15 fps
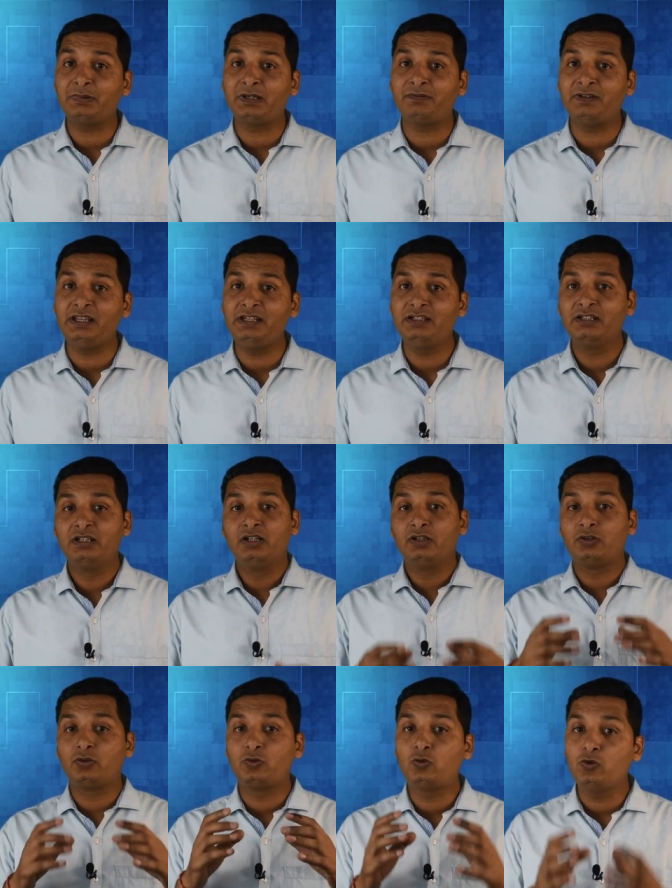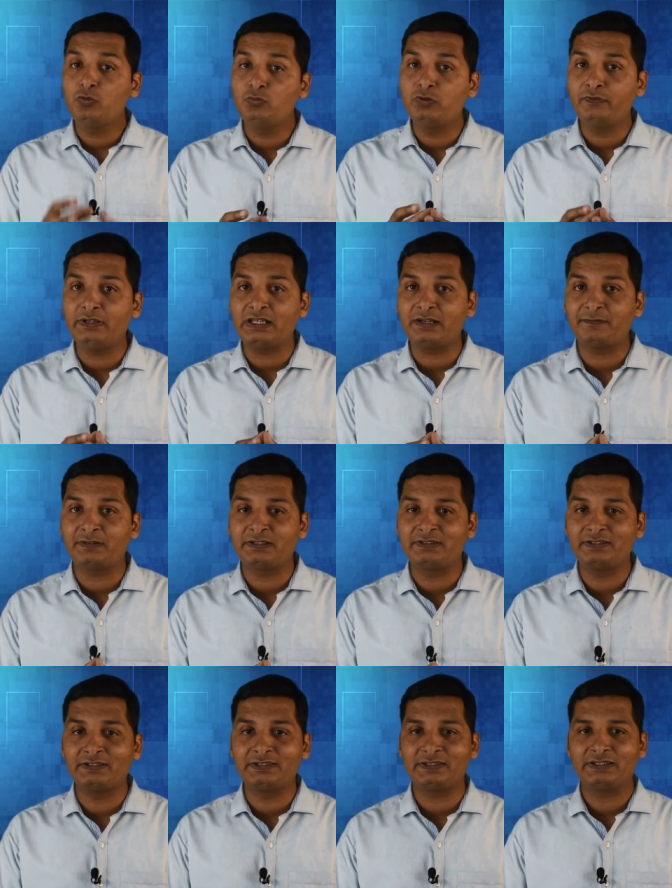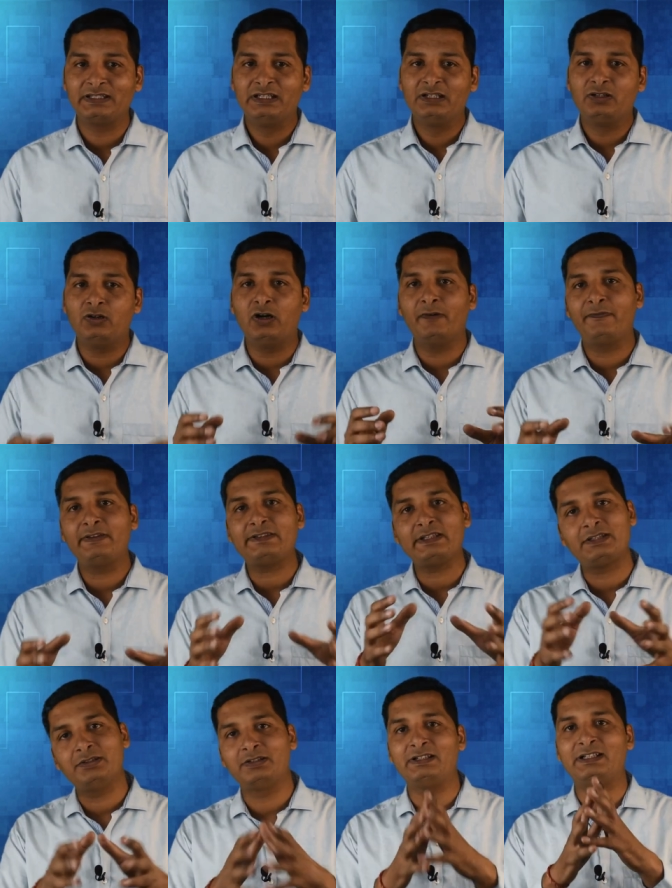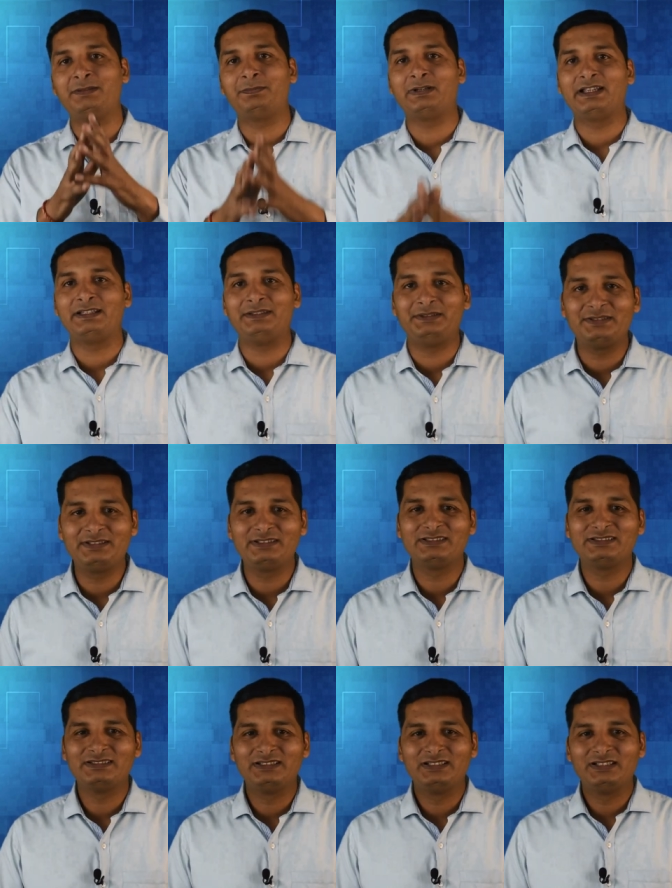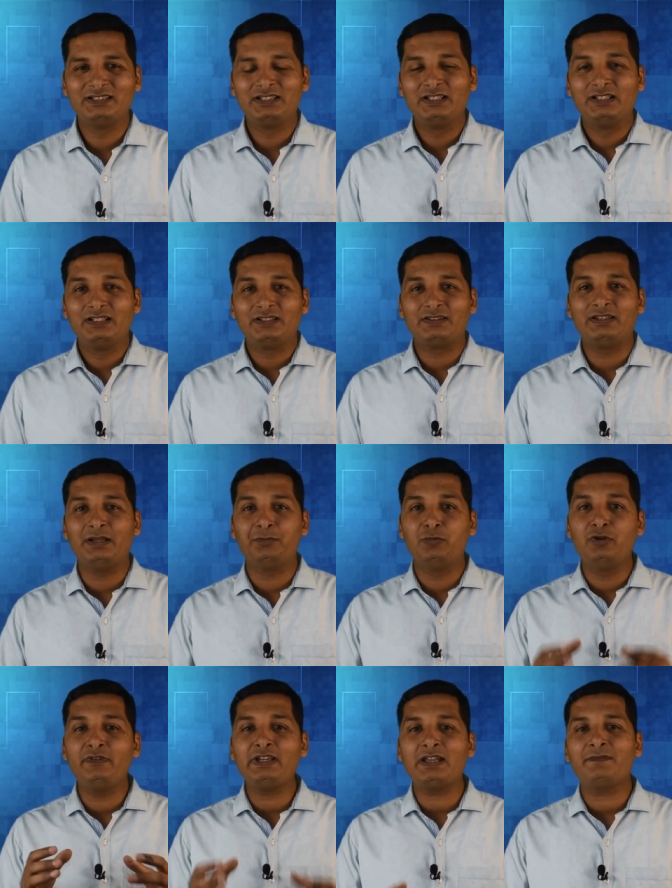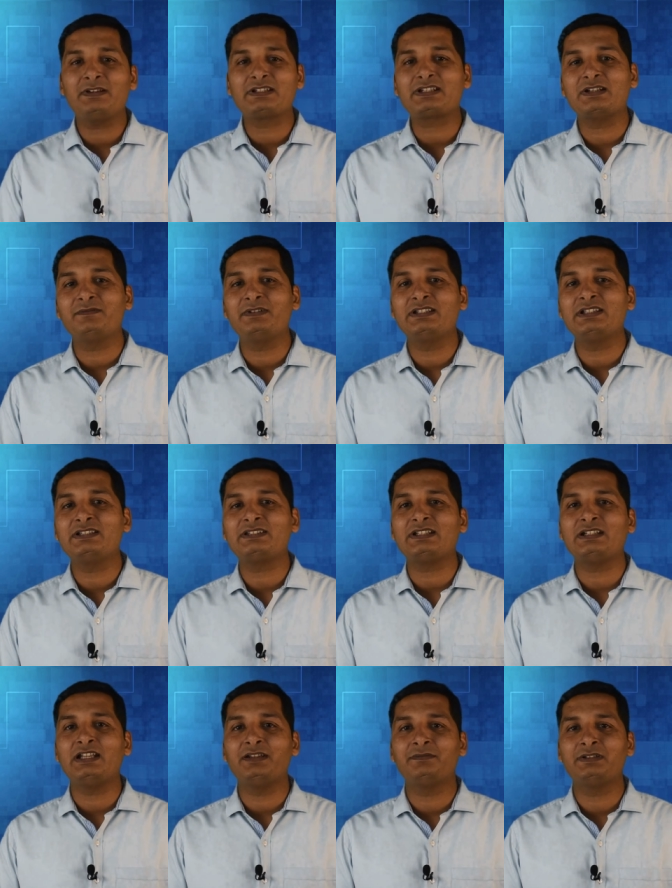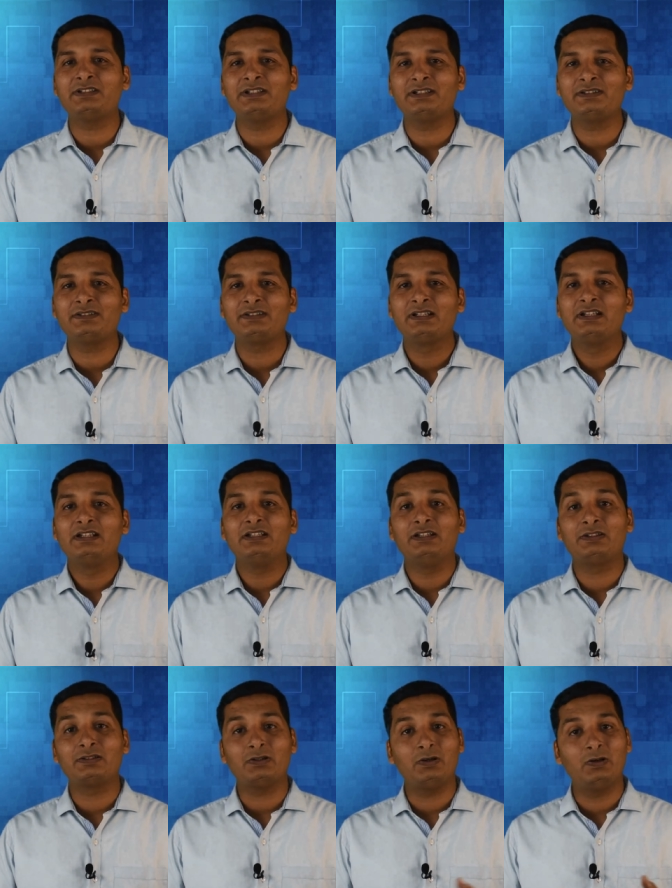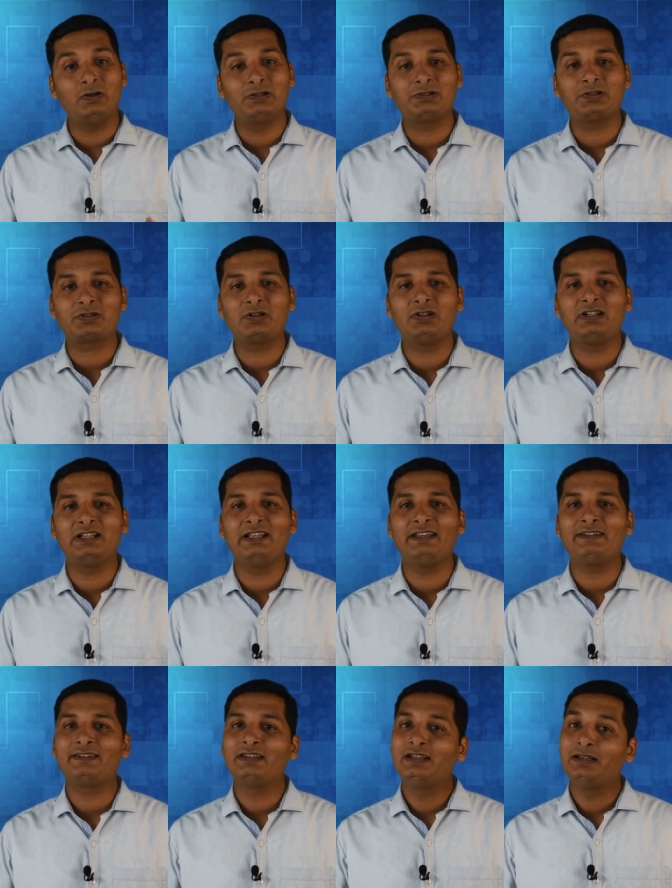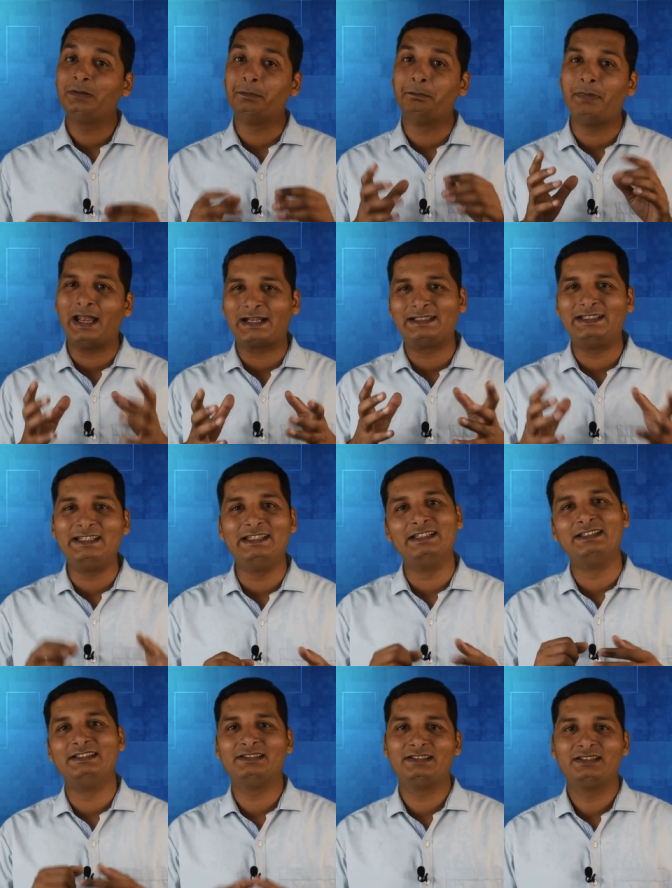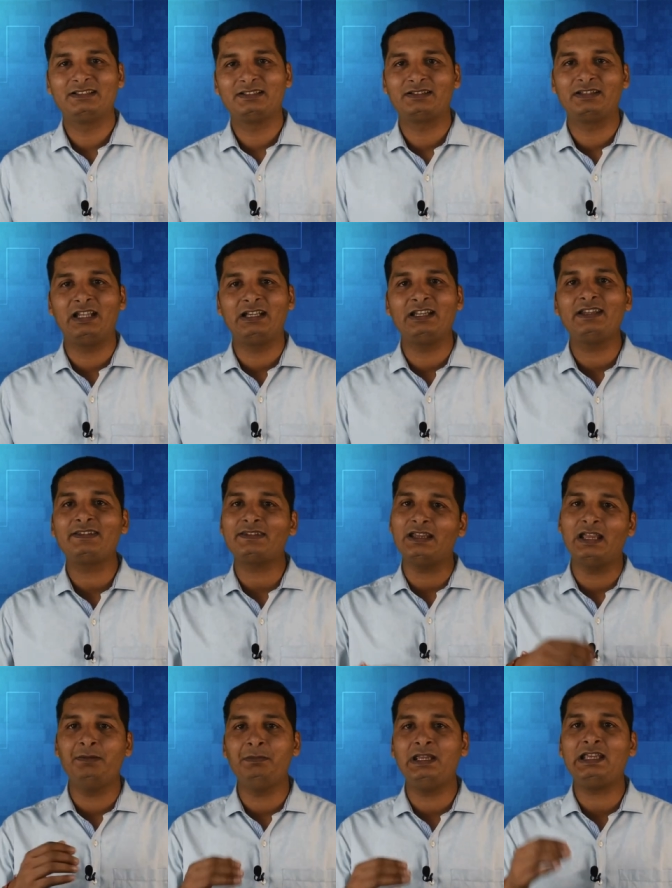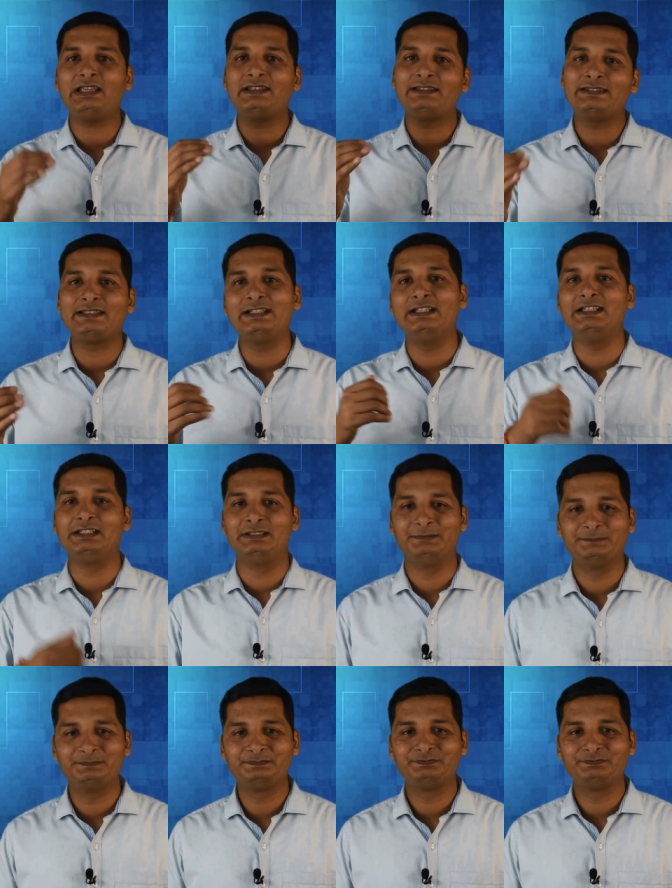between two moving averages of a security price. The moving average, convergence and divergence is also called as MACD, that is MACD,